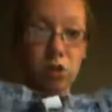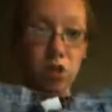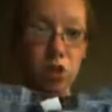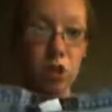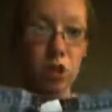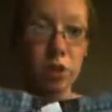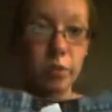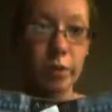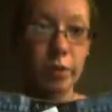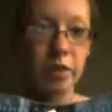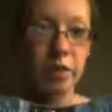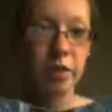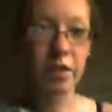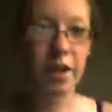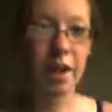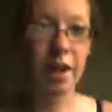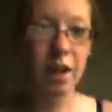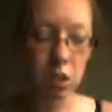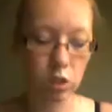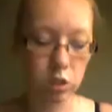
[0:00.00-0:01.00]
as jeans, but they're
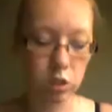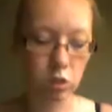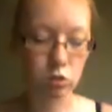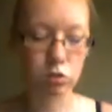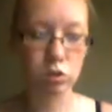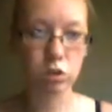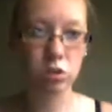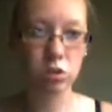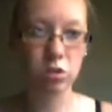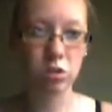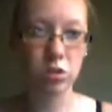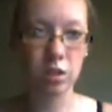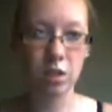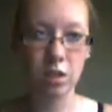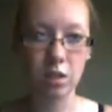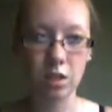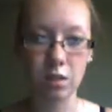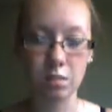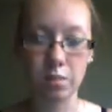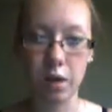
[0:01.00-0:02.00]
not closer to
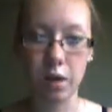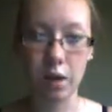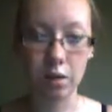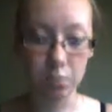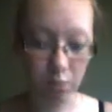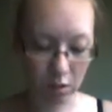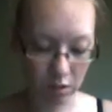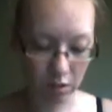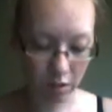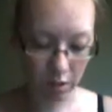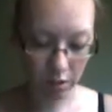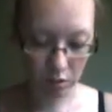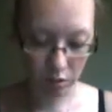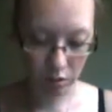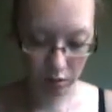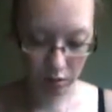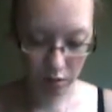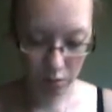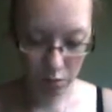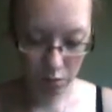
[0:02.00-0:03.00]
the bottom as I
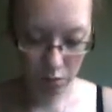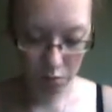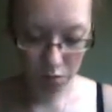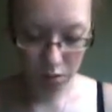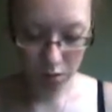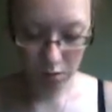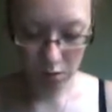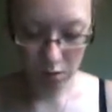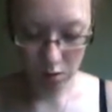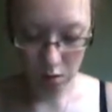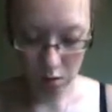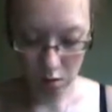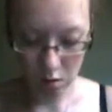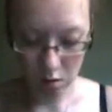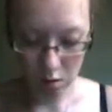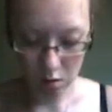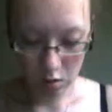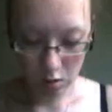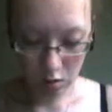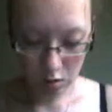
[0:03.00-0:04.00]
thought they would be.
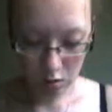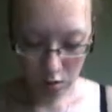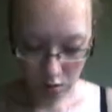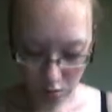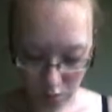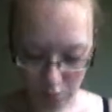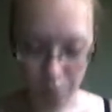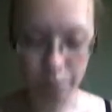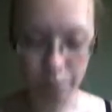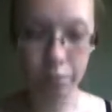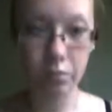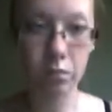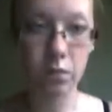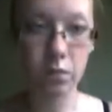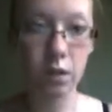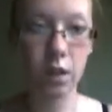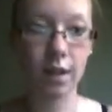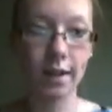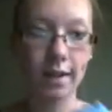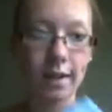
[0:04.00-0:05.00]
So
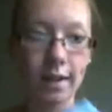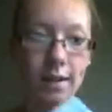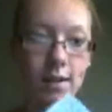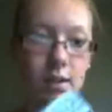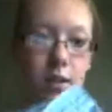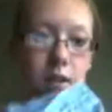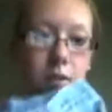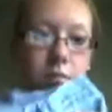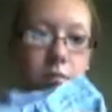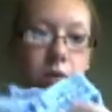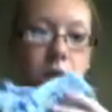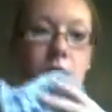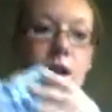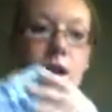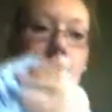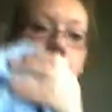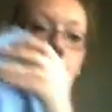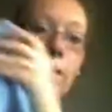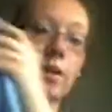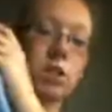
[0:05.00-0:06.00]
I got them.
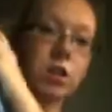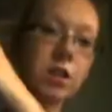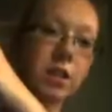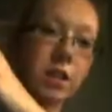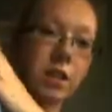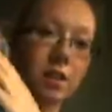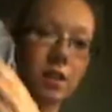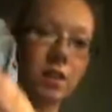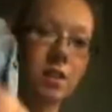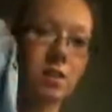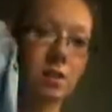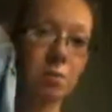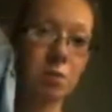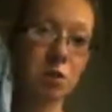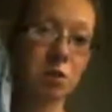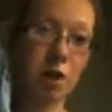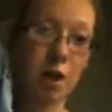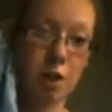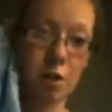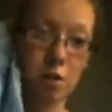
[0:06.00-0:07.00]
I'm actually gonna cut these
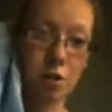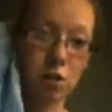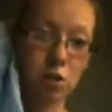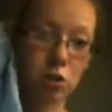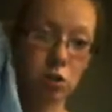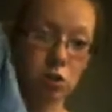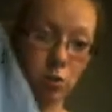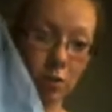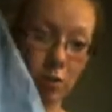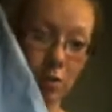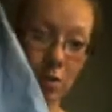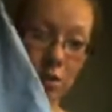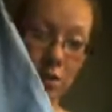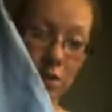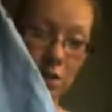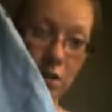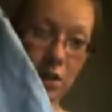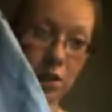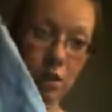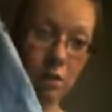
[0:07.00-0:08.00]
up into high waisted
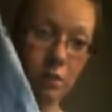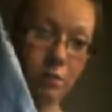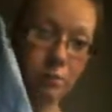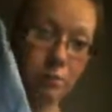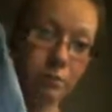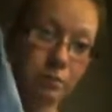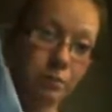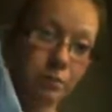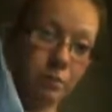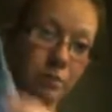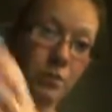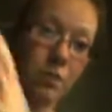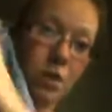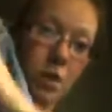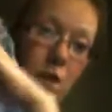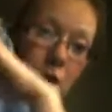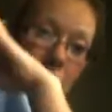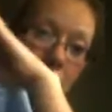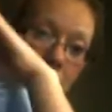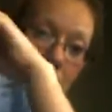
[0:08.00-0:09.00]
shorts. Um,
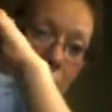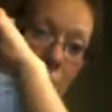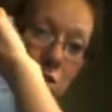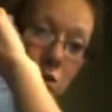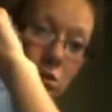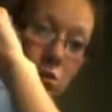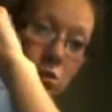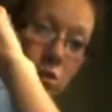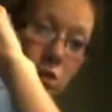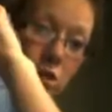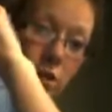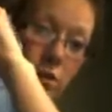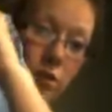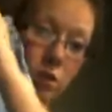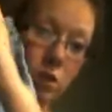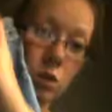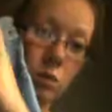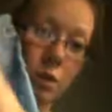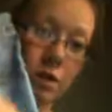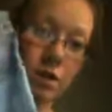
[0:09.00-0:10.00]
I absolutely love
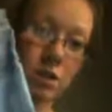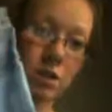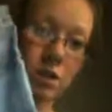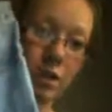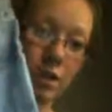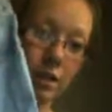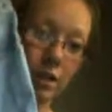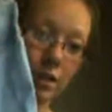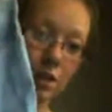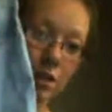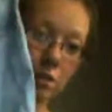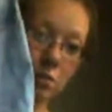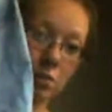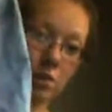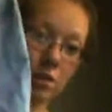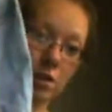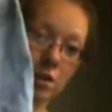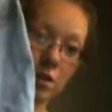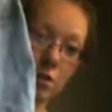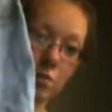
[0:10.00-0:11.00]
these buttons. Like this,
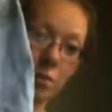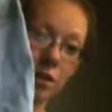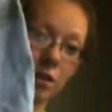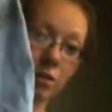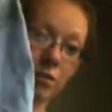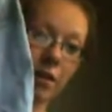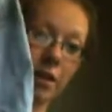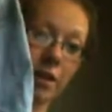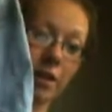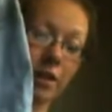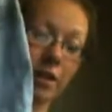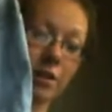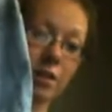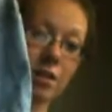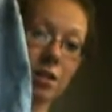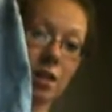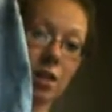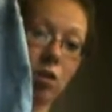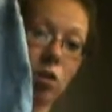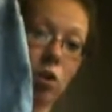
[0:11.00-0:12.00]
this button right
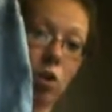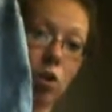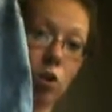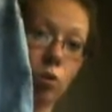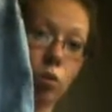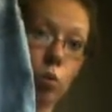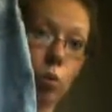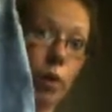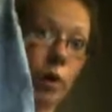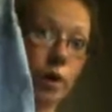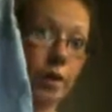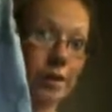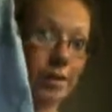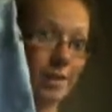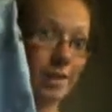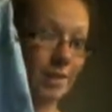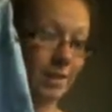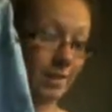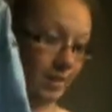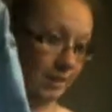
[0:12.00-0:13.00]
here is like all the
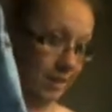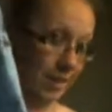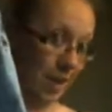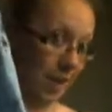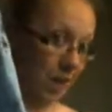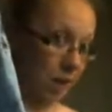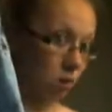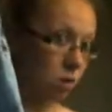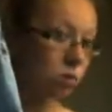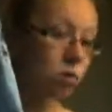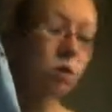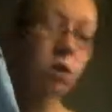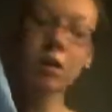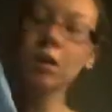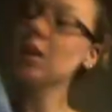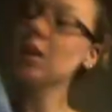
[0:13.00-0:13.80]
way down,